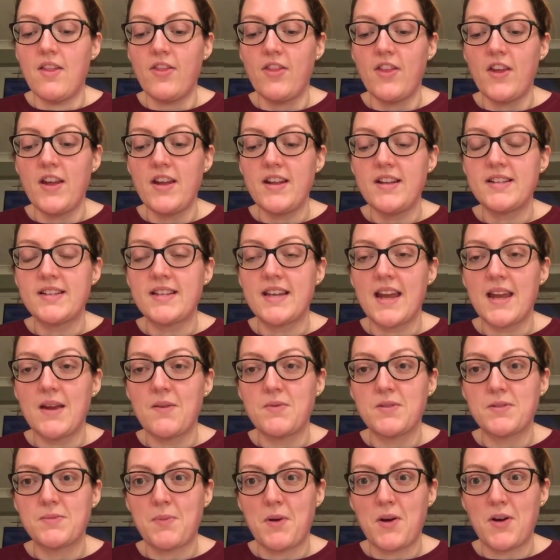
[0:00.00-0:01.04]
Thursday
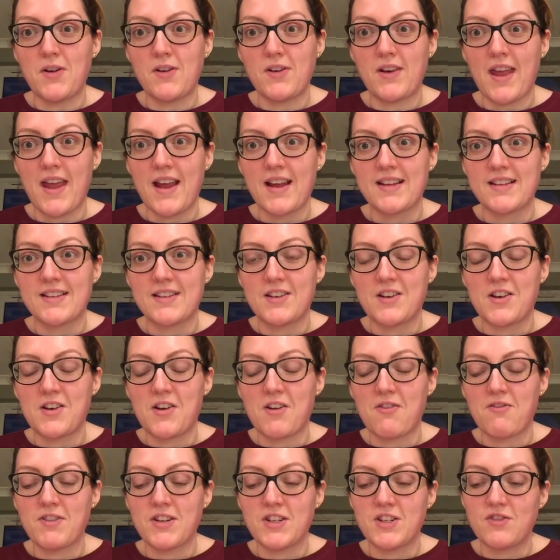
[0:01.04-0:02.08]
was boiled eggs and an
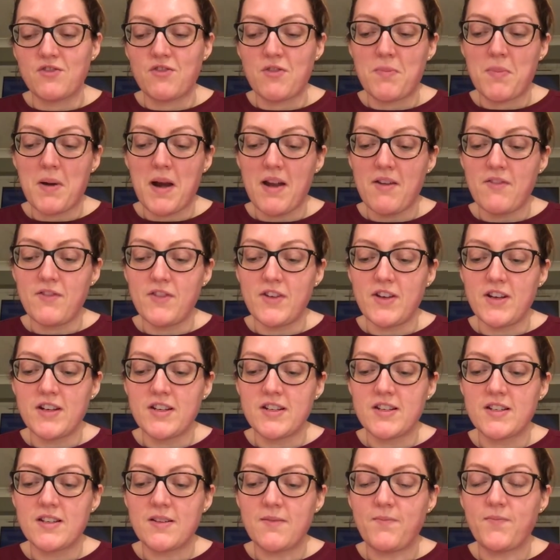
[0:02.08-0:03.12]
orange for
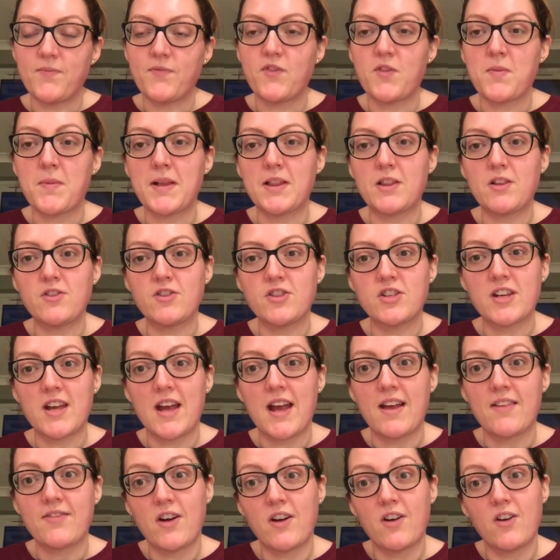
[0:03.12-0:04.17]
breakfast. For my lunch I
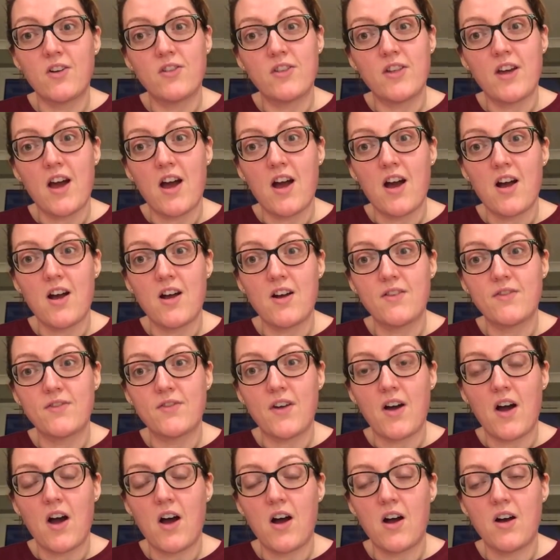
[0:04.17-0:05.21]
had the other half
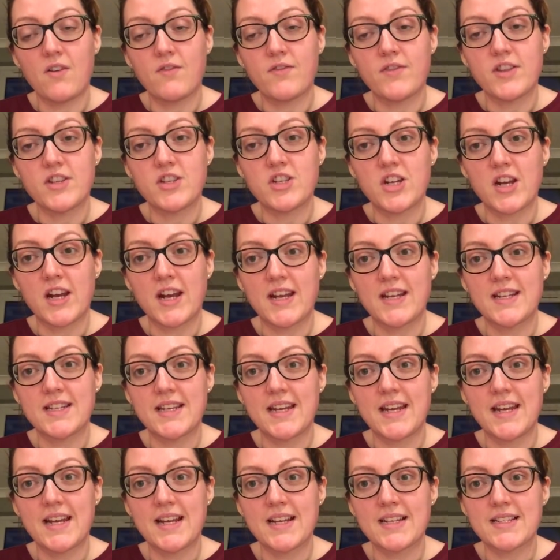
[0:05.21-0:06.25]
of the chicken
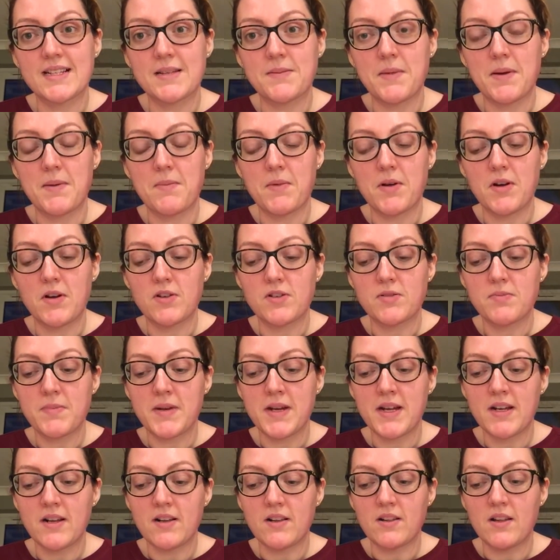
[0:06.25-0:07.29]
tikka Slimming World
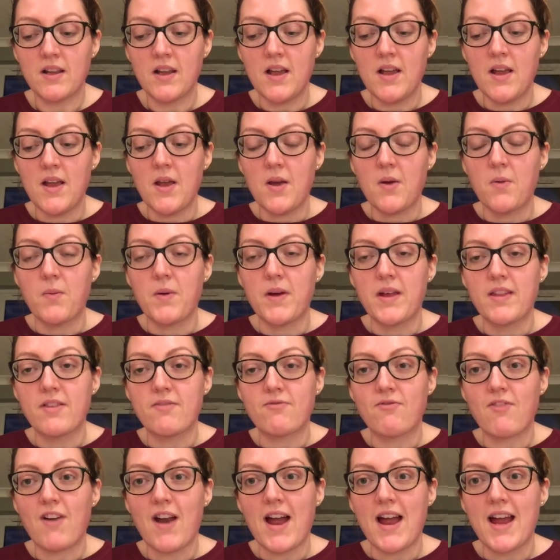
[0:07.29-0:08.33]
meal
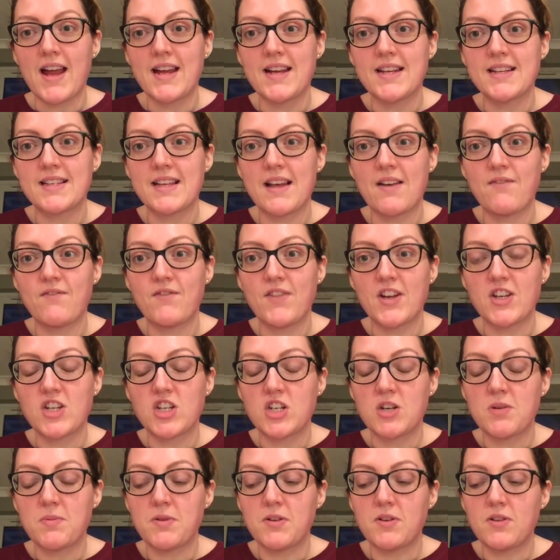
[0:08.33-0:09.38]
with rice and
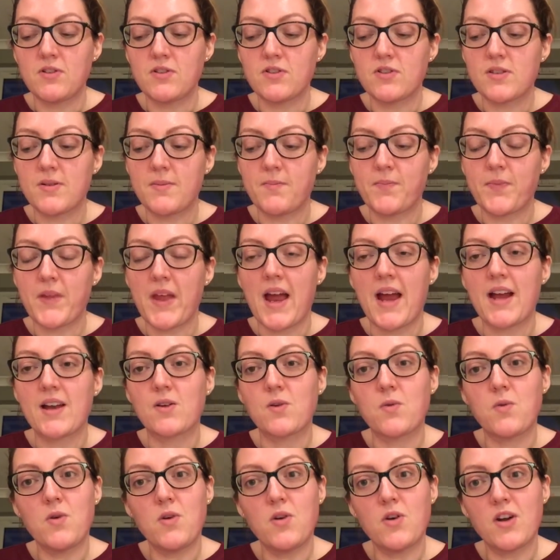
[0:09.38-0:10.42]
vegetables. I
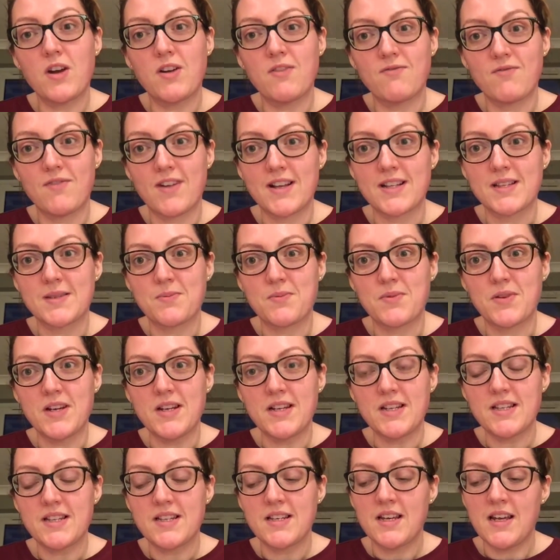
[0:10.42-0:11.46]
had quark and
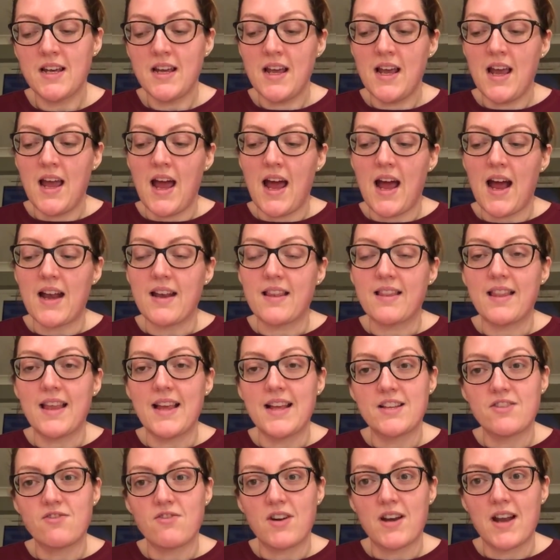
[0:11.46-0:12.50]
raspberries, and
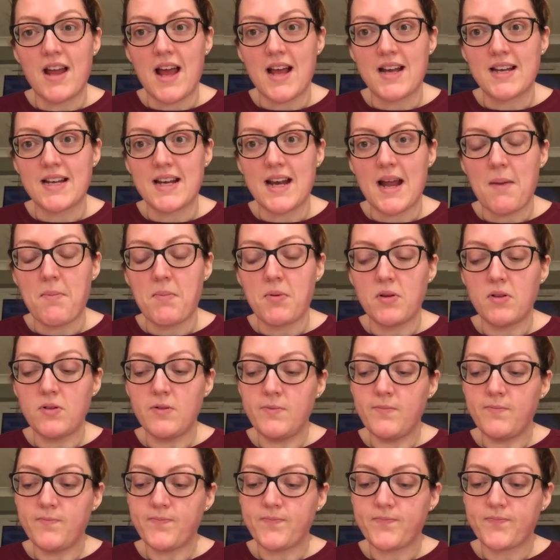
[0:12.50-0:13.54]
later on I had an
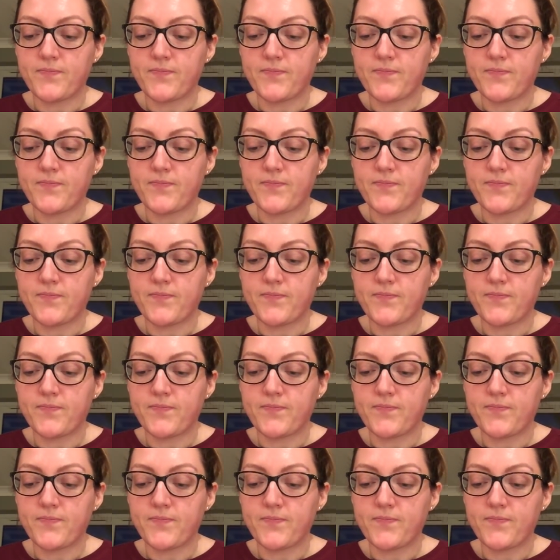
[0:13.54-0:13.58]
apple.